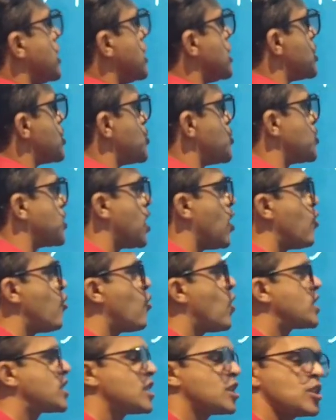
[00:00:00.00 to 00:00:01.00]
here 2. Now
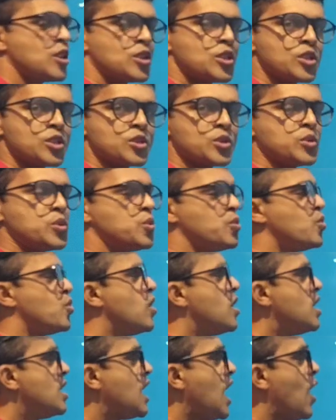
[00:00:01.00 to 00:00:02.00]
what you need to
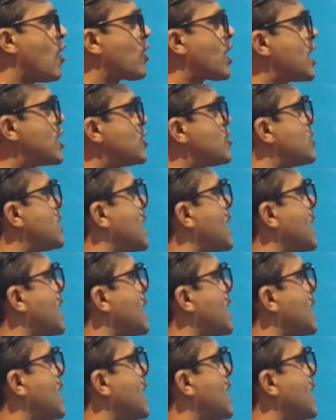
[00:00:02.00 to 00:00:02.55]
do, how can you